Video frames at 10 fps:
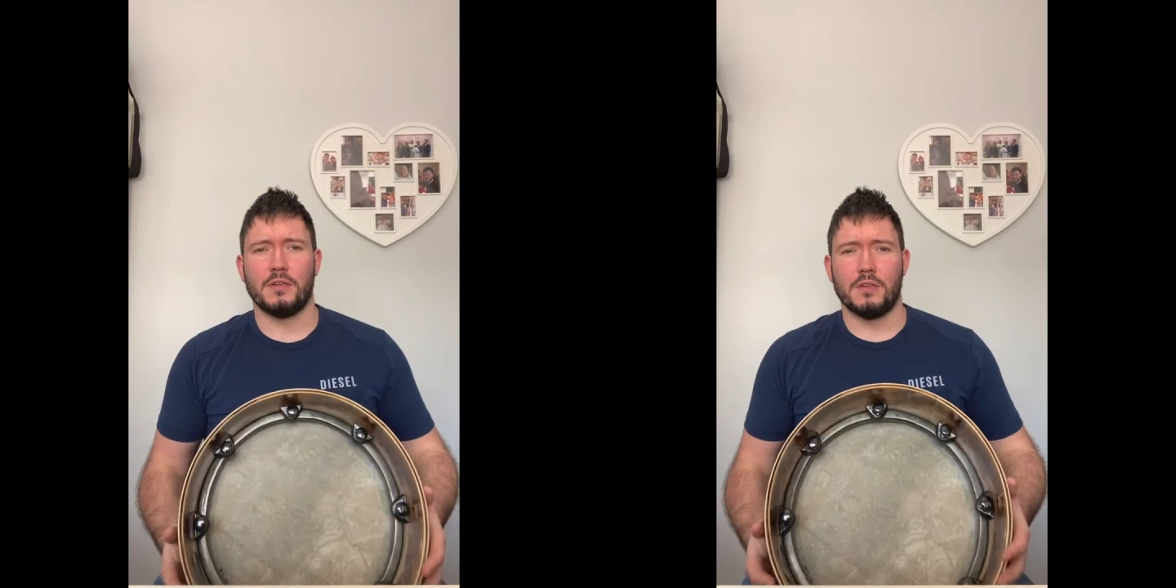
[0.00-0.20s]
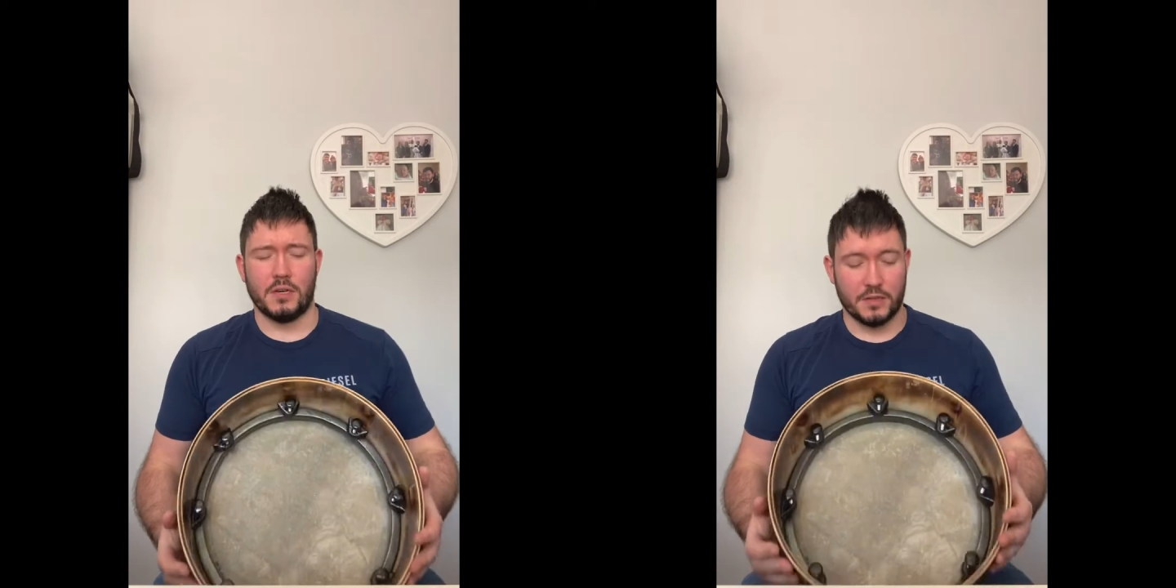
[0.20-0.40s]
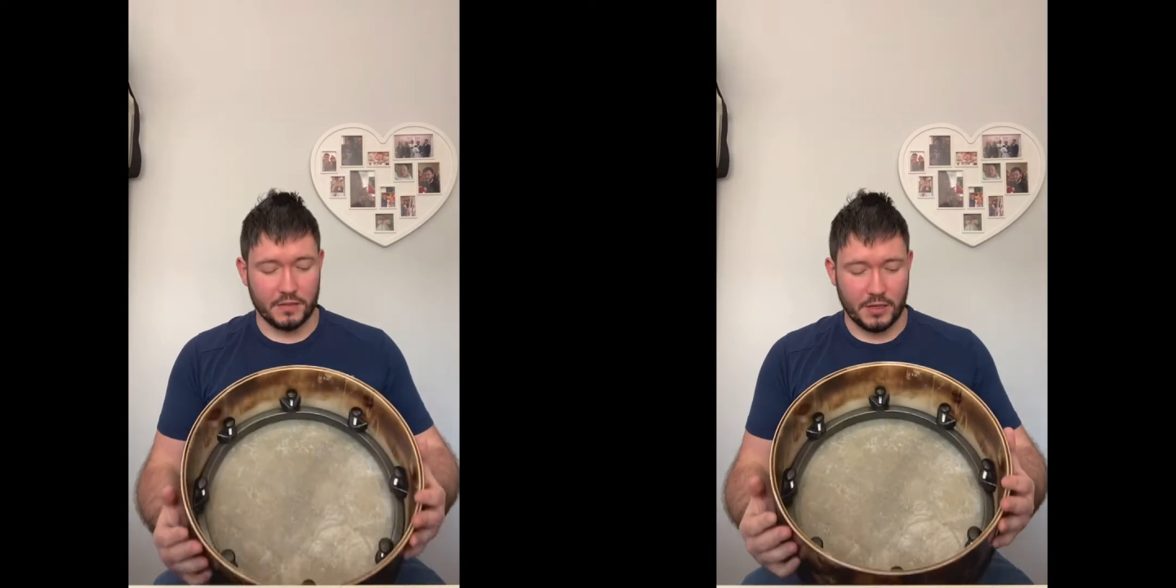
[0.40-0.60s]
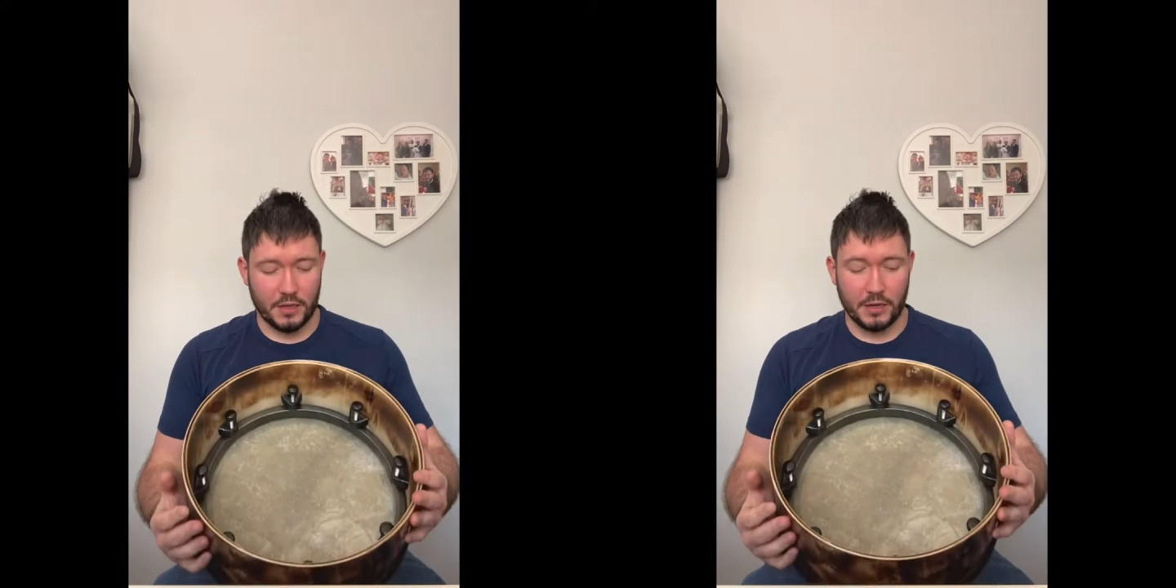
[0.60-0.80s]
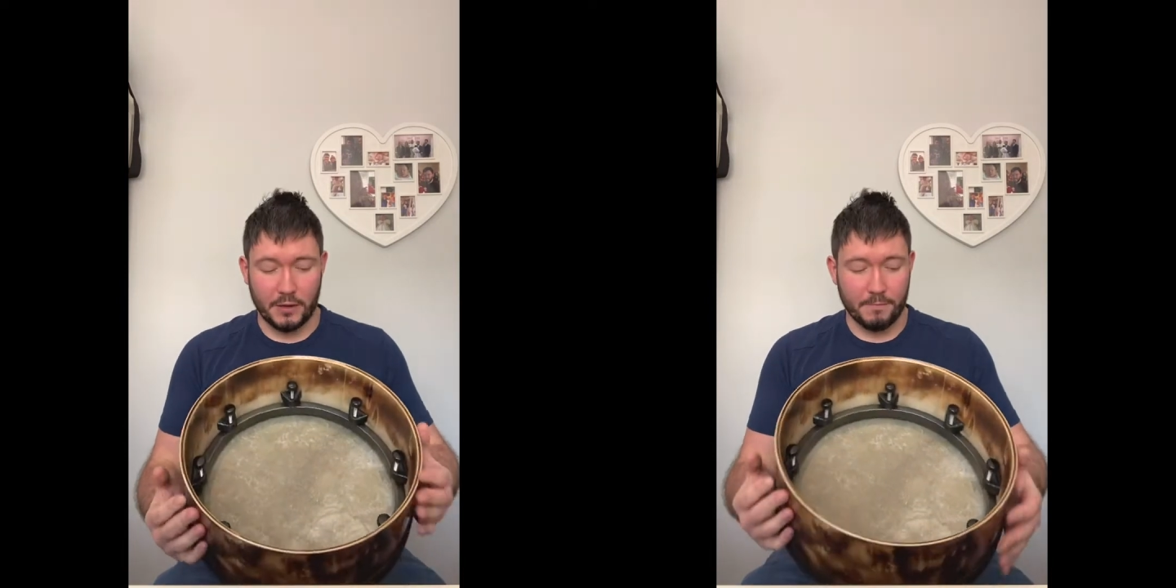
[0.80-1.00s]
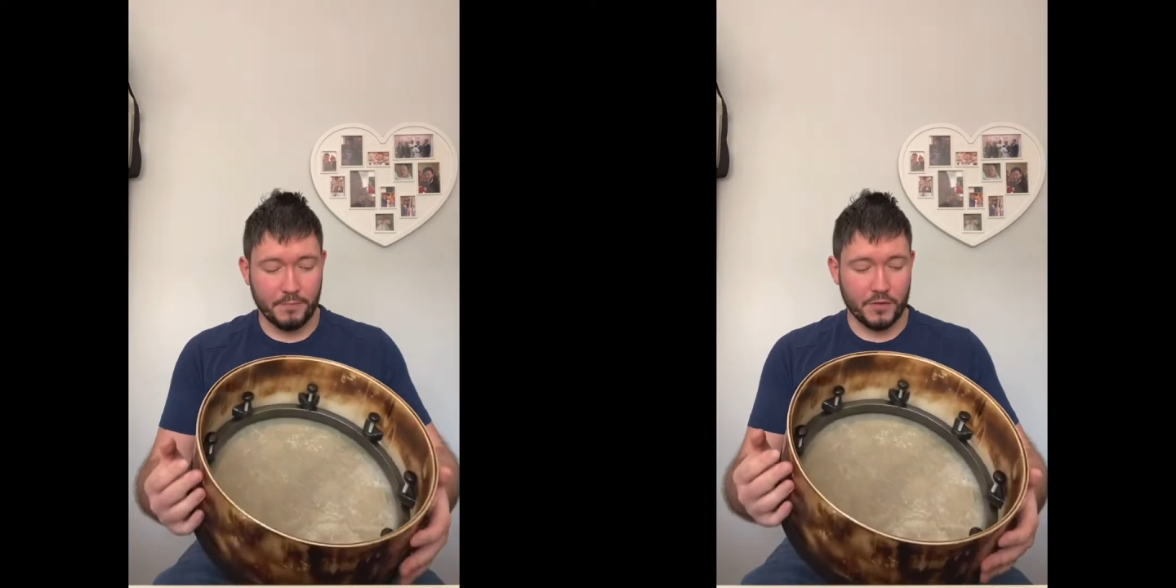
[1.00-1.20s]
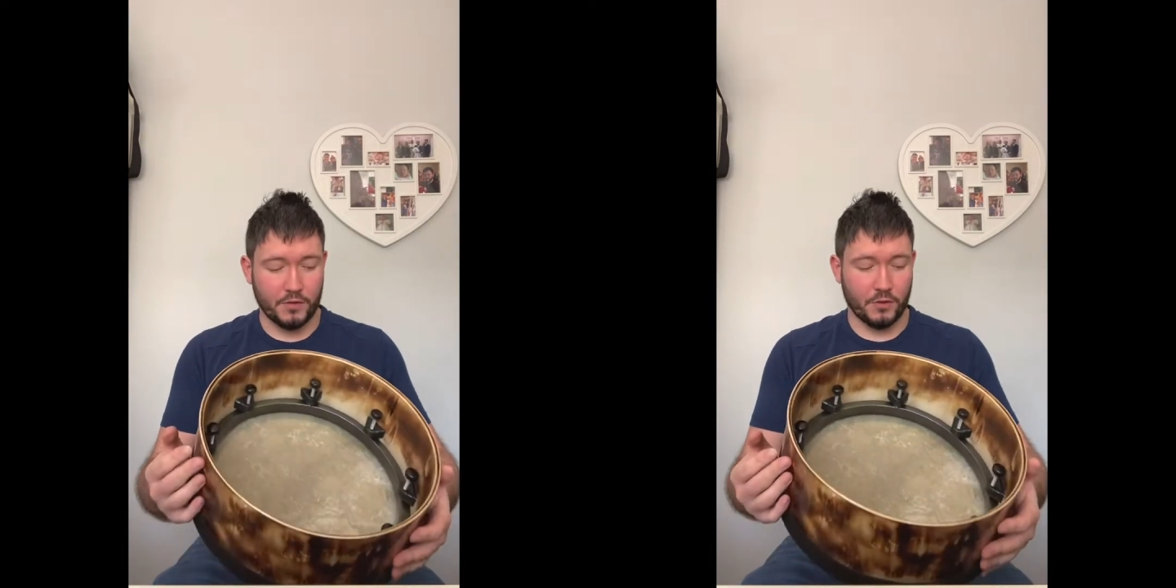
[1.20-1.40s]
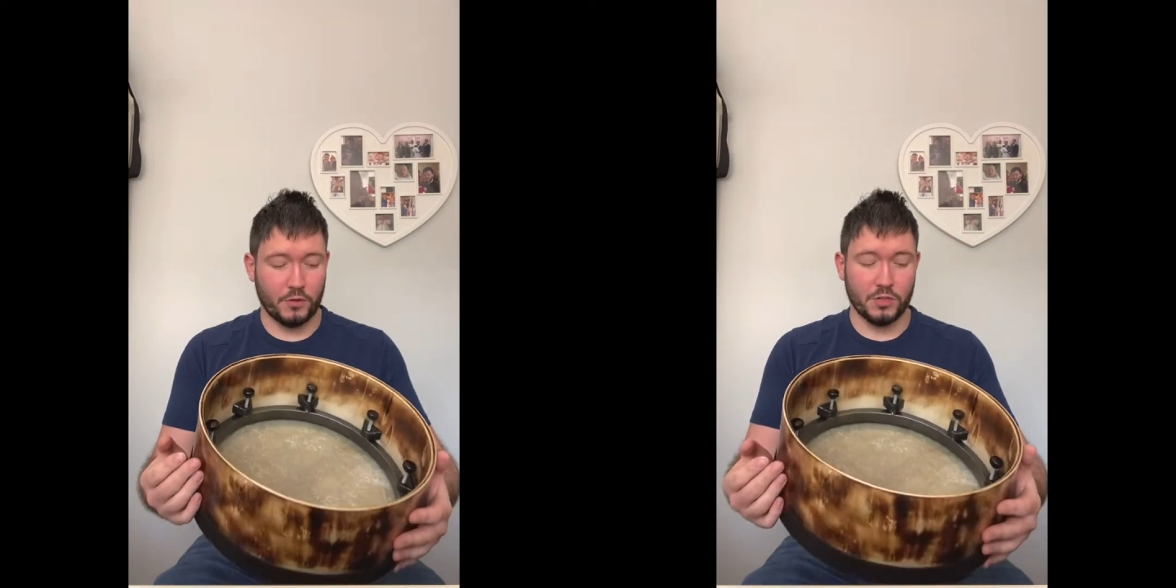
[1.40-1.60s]
a scéalga.
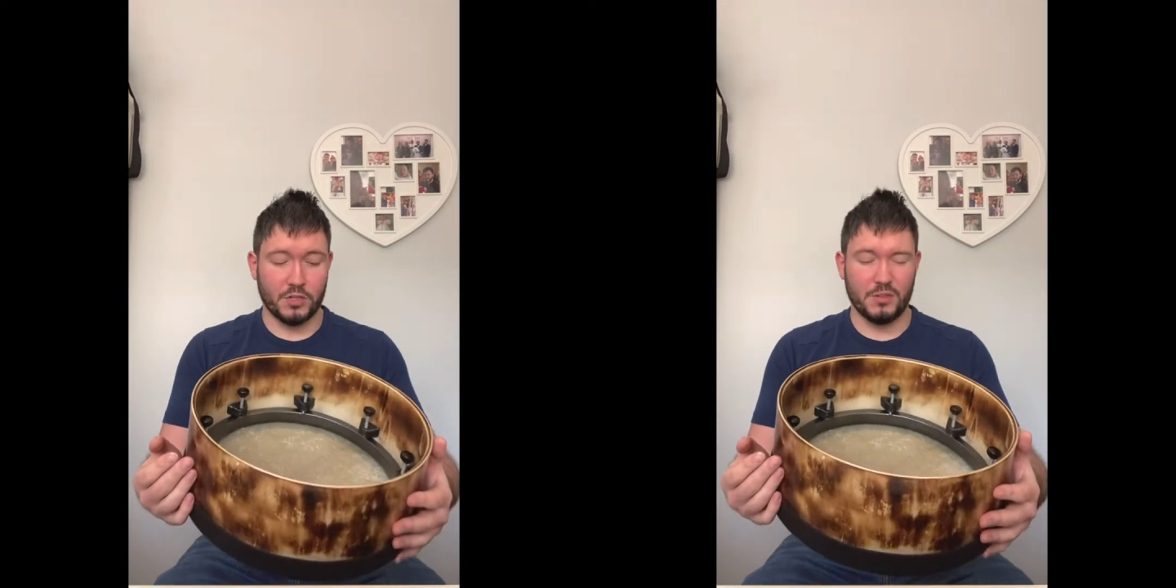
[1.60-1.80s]
So usually